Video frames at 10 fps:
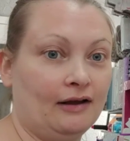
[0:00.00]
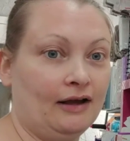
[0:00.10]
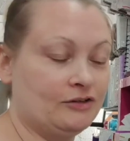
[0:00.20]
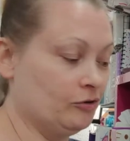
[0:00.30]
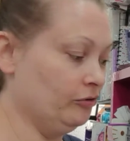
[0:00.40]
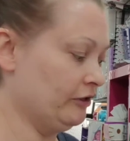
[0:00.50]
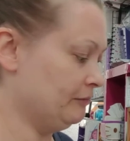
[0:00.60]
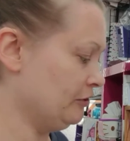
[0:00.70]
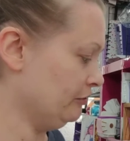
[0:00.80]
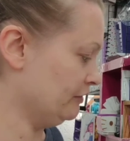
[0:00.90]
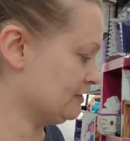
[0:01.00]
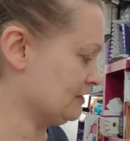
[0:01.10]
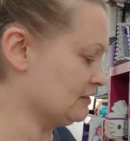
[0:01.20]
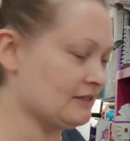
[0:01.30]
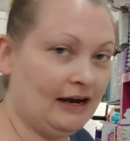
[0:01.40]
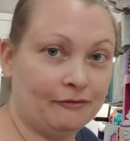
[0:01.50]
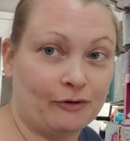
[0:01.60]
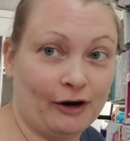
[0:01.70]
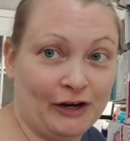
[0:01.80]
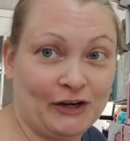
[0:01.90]
I told them, no, it's not
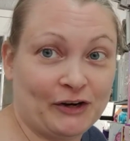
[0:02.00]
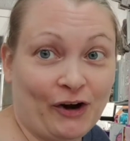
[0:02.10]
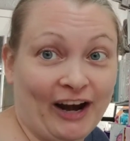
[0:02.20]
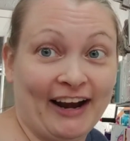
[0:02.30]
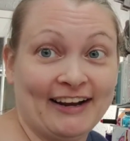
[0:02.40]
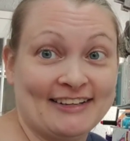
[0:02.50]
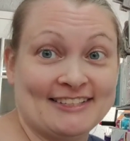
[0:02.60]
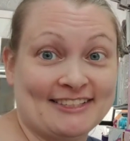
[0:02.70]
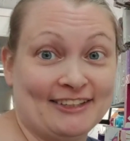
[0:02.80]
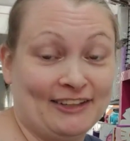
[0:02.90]
running great.